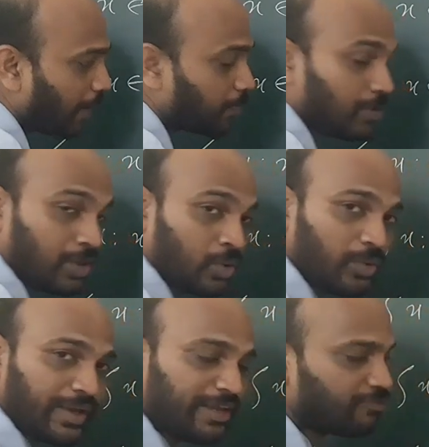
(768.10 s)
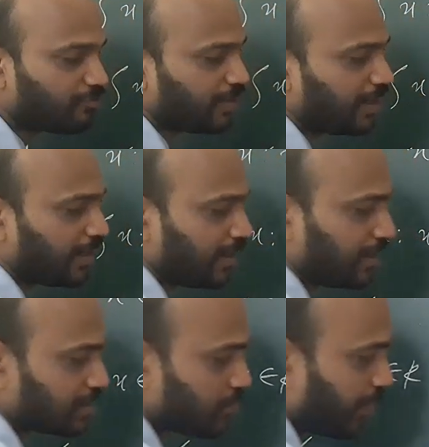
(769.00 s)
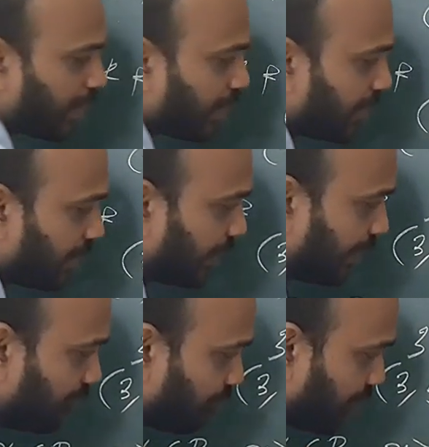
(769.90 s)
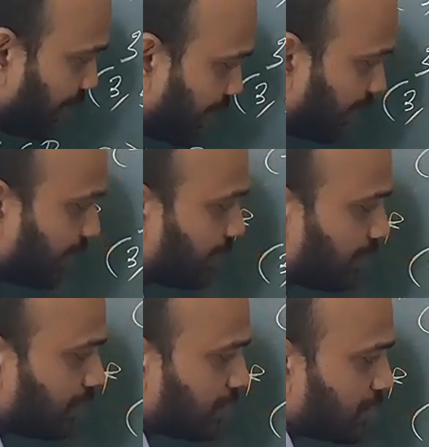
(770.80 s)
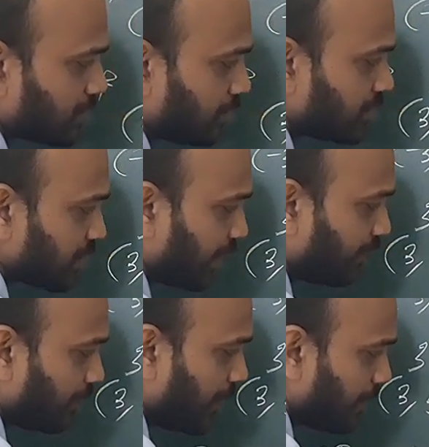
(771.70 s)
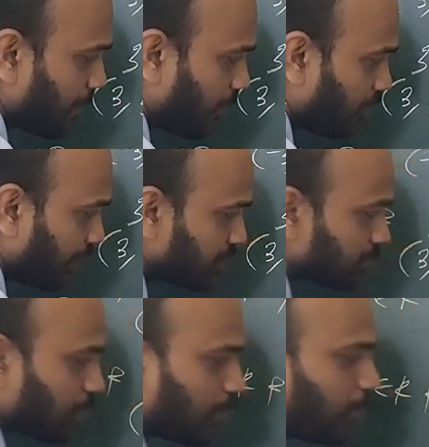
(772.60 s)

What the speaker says: up to infinity. So we can write infinity here. So this side will be always